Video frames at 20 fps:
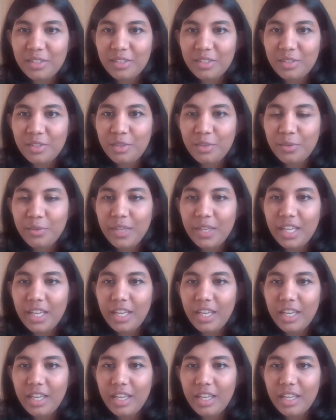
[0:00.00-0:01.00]
Do
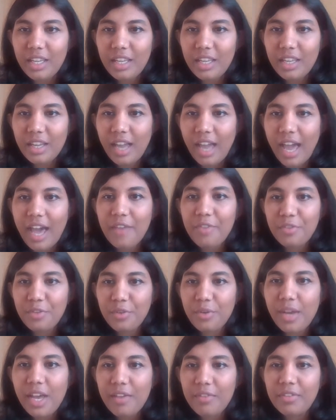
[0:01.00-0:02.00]
we have
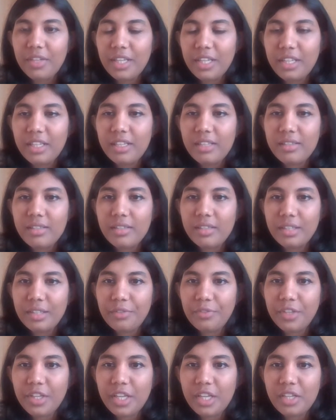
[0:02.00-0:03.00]
to have LinkedIn
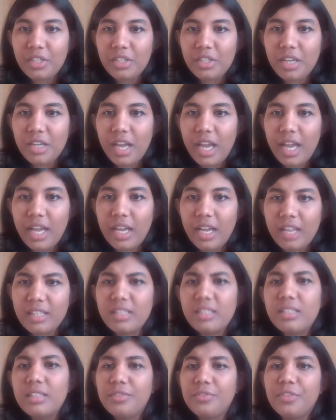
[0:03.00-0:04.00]
certification? I had
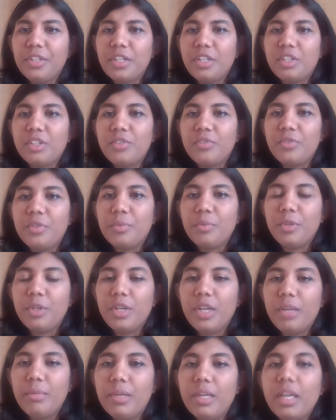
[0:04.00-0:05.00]
certification from
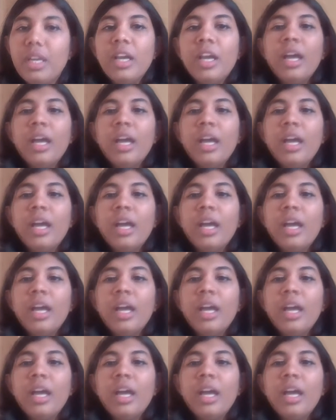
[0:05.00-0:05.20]
Udemy.